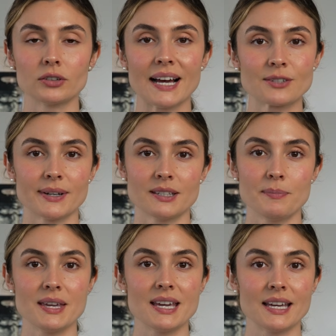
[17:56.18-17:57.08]
Our last
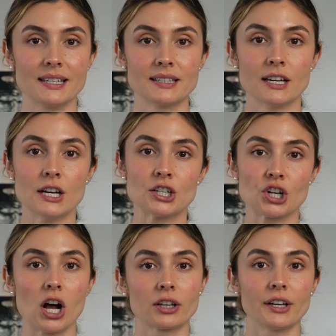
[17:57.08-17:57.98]
recipe is
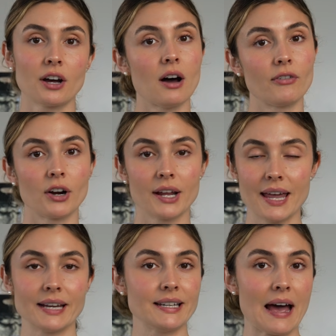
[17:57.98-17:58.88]
chocolate covered
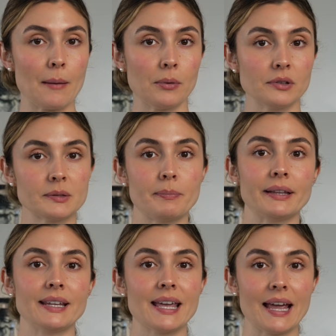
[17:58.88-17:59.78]
candy apples,
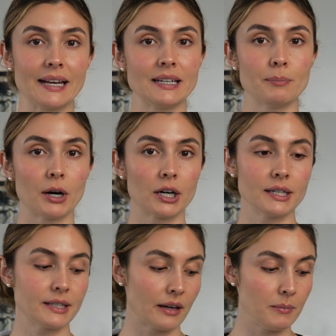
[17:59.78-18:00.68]
but the candied part
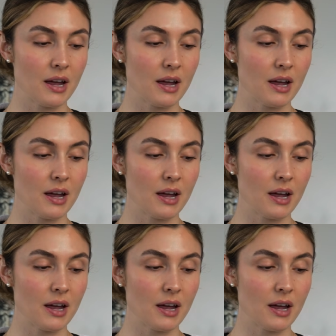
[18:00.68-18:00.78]
is gonna